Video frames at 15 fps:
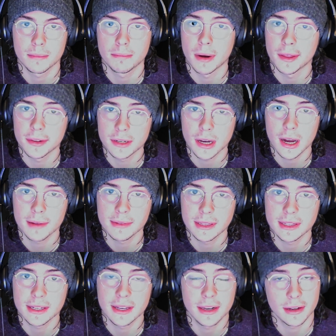By the time that
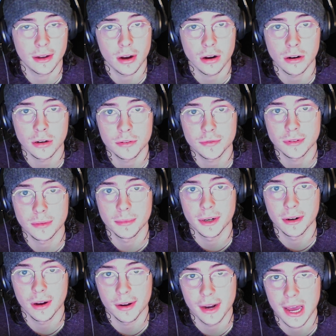they get a call from
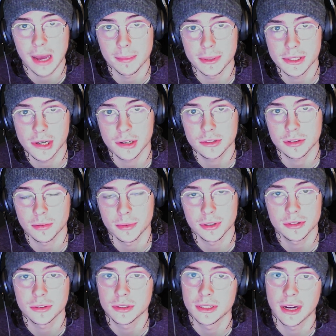their unhappy
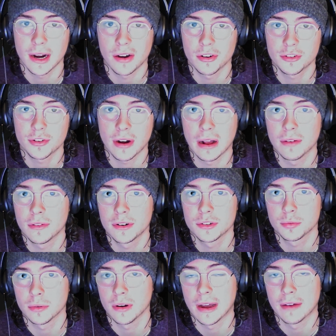customers, the Irish
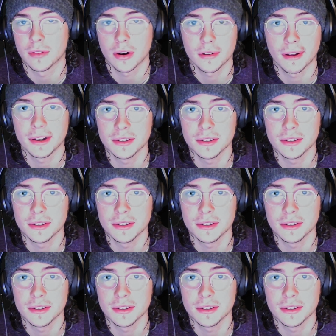travelers will have already